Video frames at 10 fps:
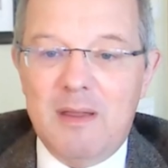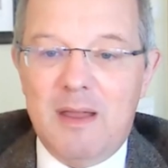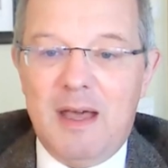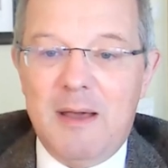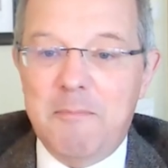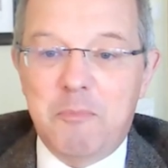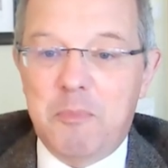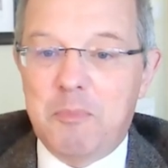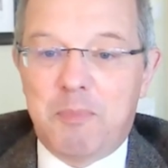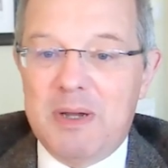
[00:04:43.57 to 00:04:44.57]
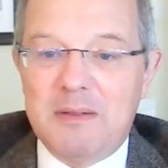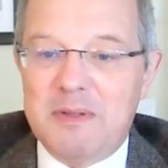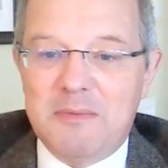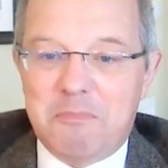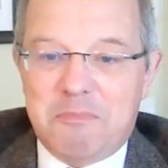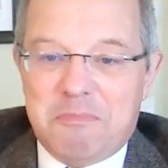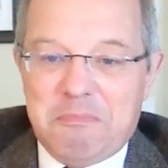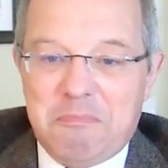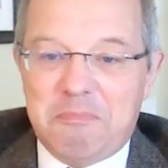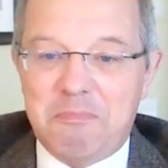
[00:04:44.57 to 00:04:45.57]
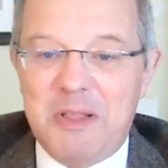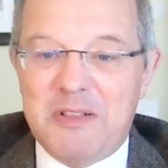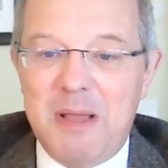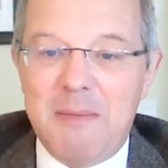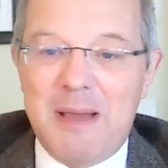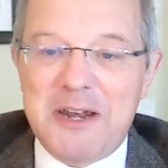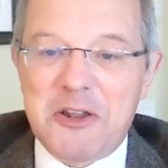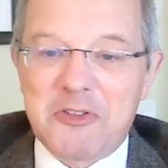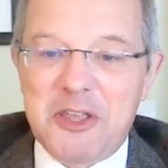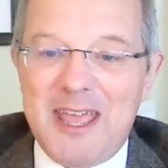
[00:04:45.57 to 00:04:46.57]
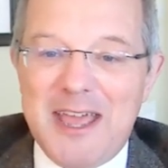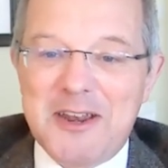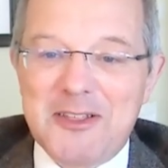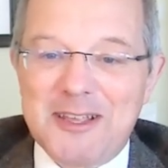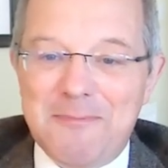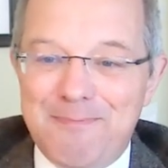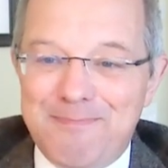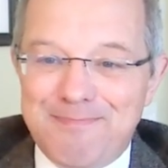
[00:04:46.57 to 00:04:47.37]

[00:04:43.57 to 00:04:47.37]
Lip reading: Mr. Miliband doesn't care, does he?